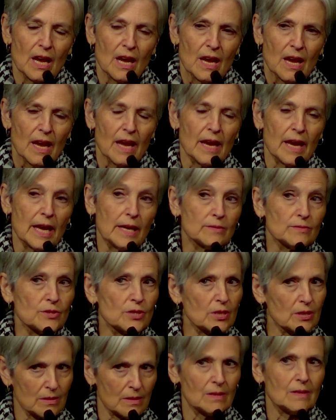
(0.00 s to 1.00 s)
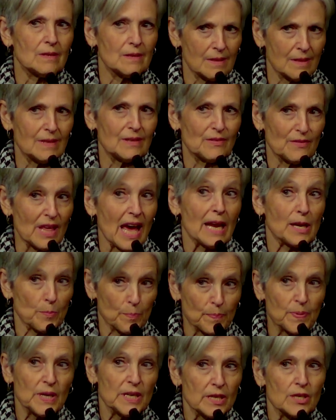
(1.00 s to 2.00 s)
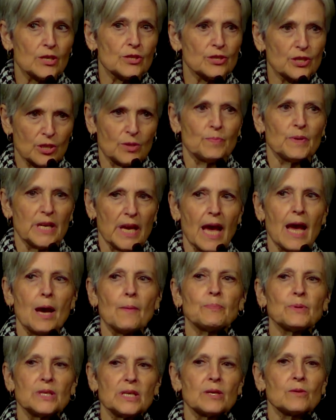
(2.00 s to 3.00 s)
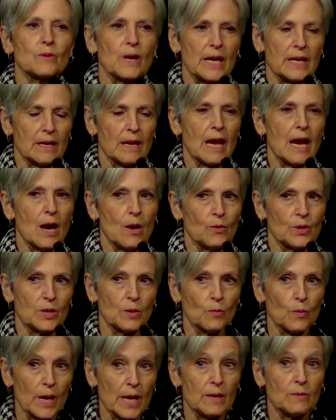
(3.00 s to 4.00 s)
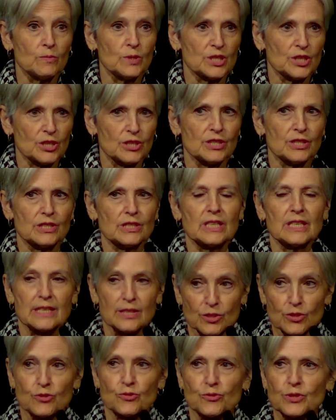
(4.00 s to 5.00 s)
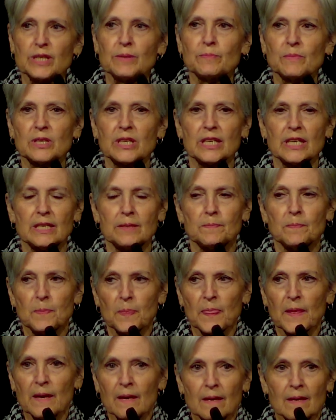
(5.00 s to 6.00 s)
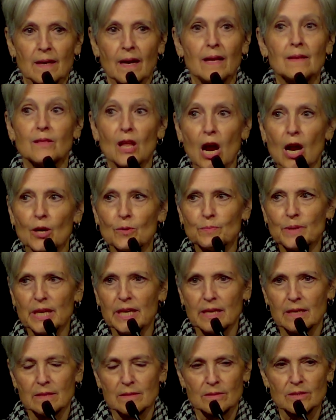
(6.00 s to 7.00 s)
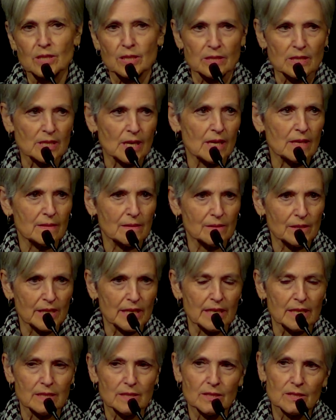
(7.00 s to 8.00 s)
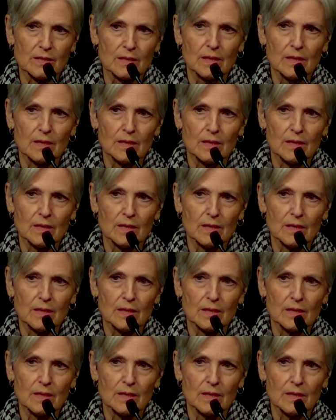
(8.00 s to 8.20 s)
And that appears to be happening right now in a way which is extremely alarming, to say the least,